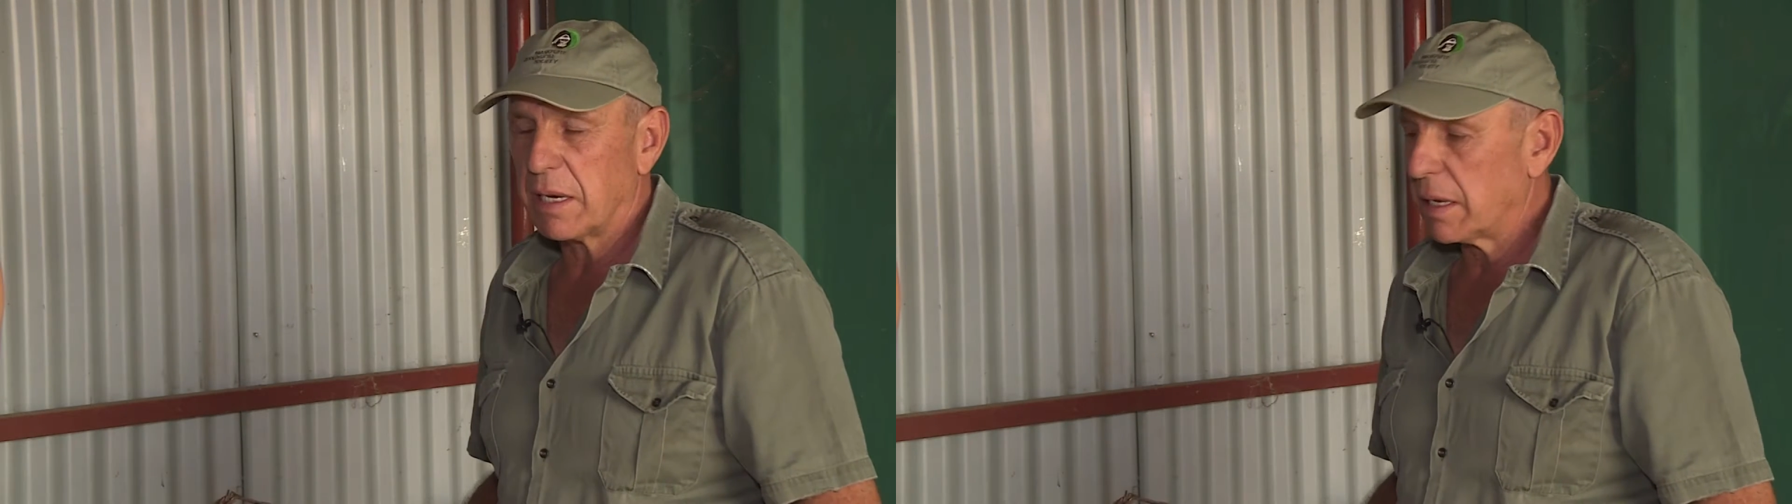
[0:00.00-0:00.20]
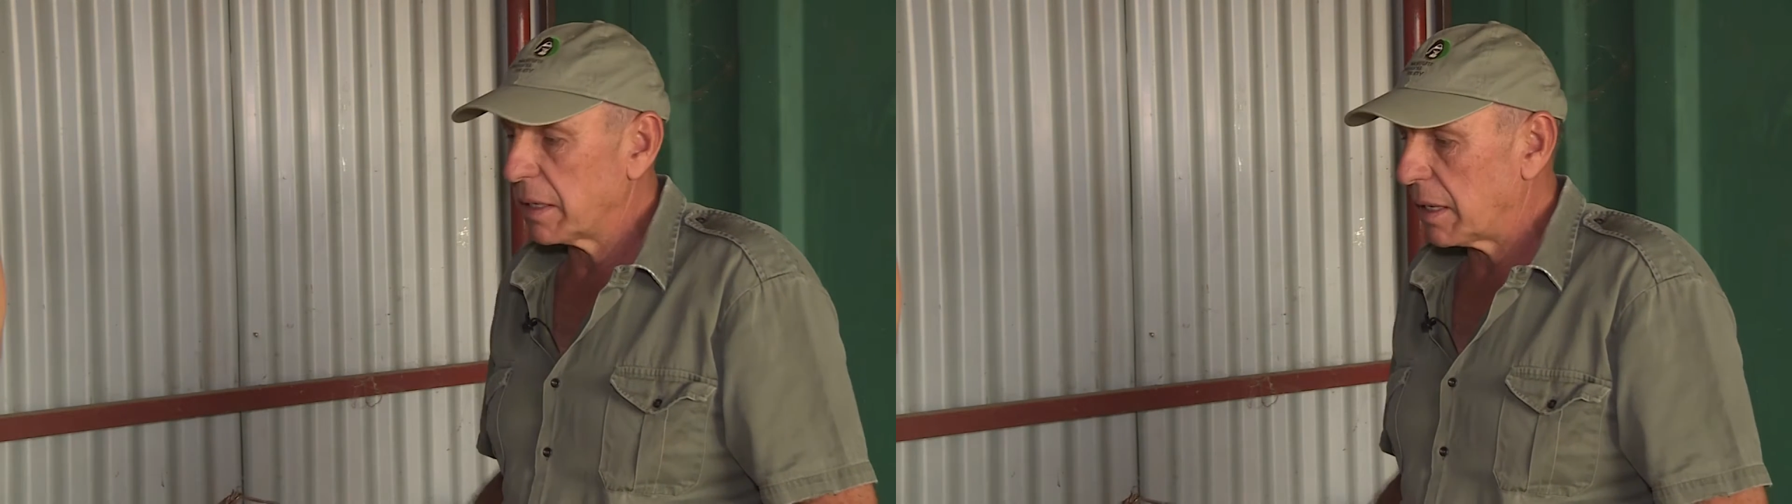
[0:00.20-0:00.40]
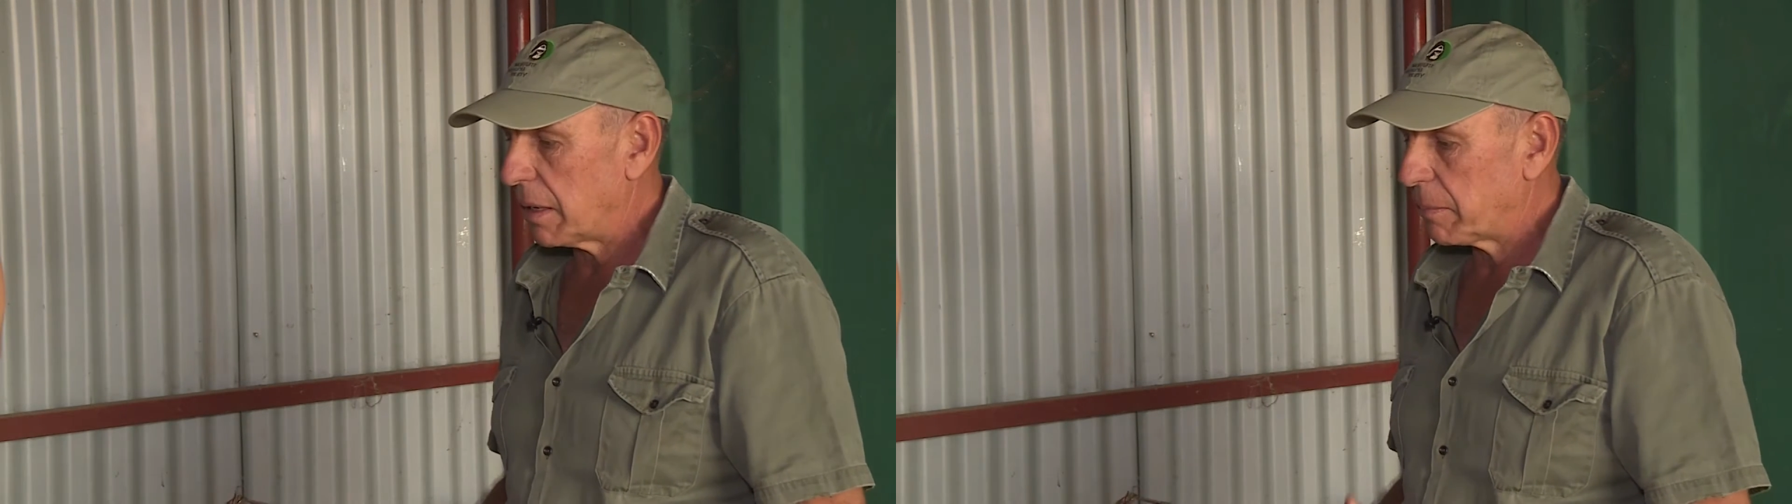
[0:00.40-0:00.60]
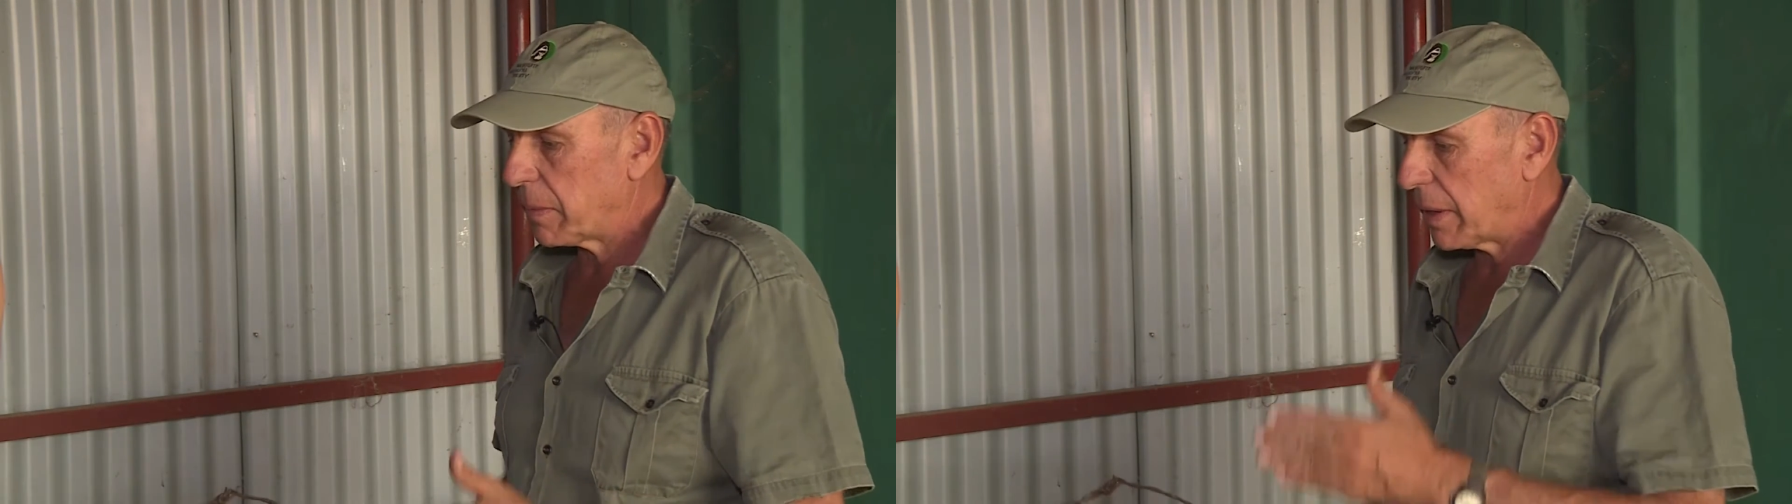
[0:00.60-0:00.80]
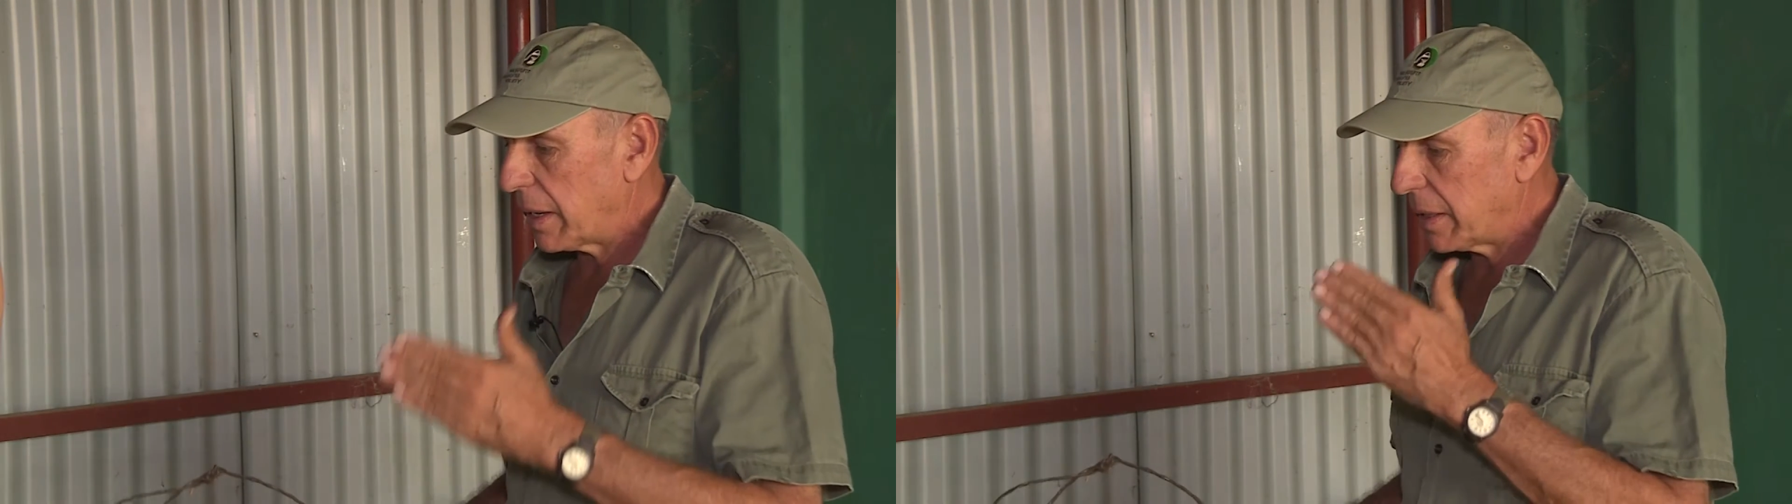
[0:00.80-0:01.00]
line
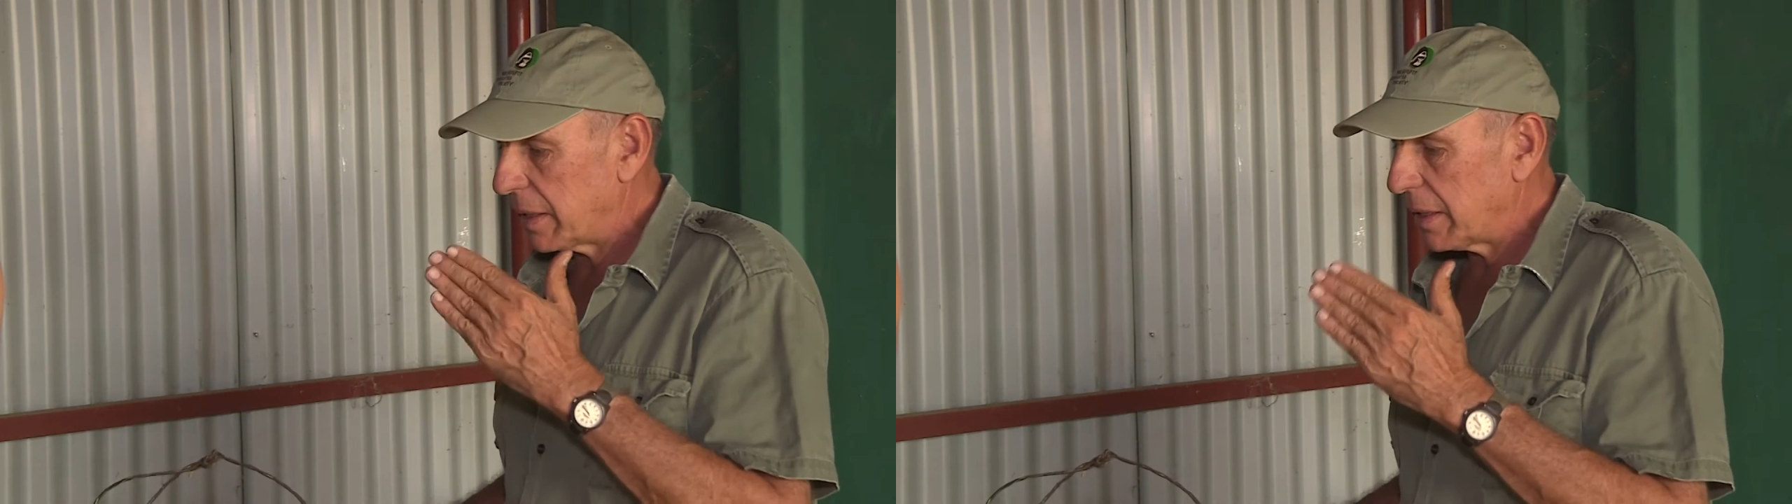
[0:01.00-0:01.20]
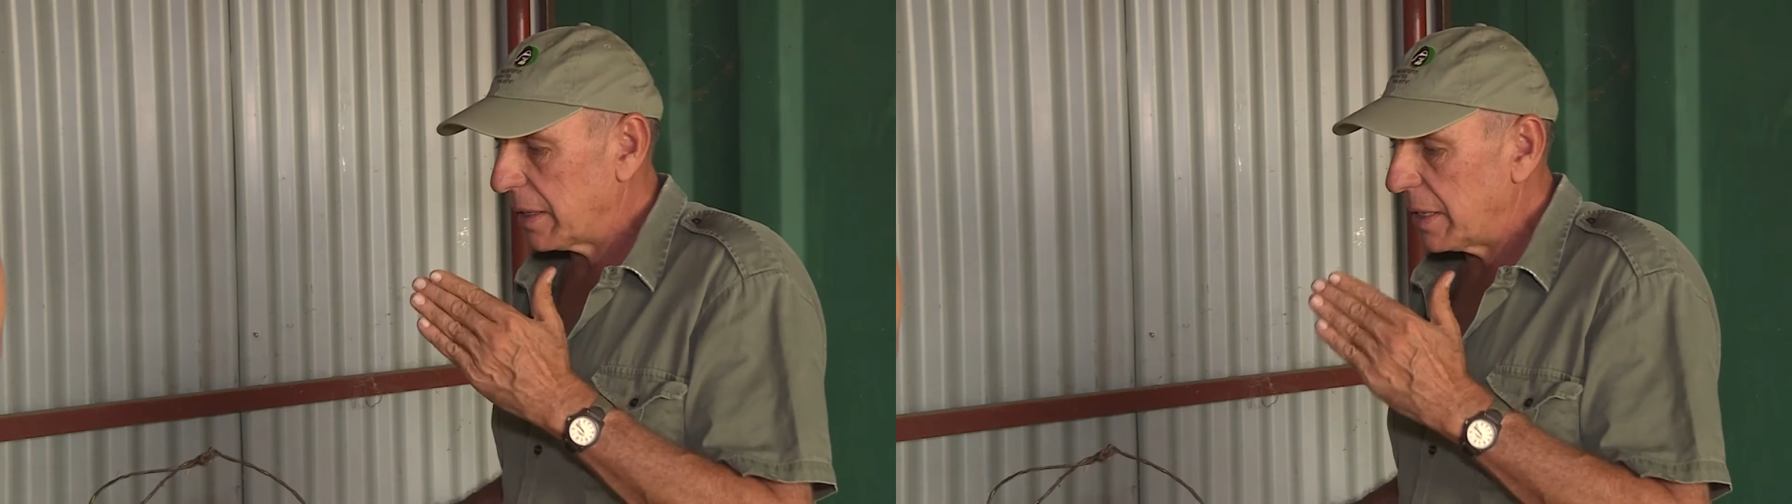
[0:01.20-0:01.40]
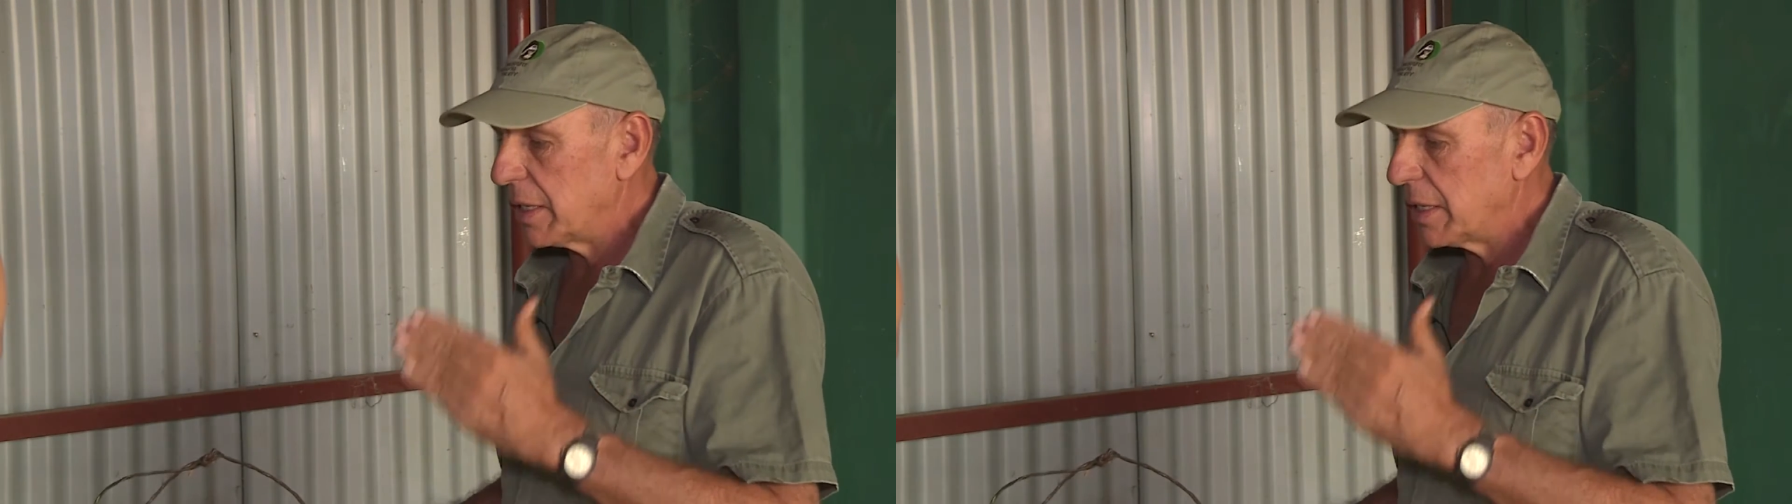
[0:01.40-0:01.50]
up, and uh,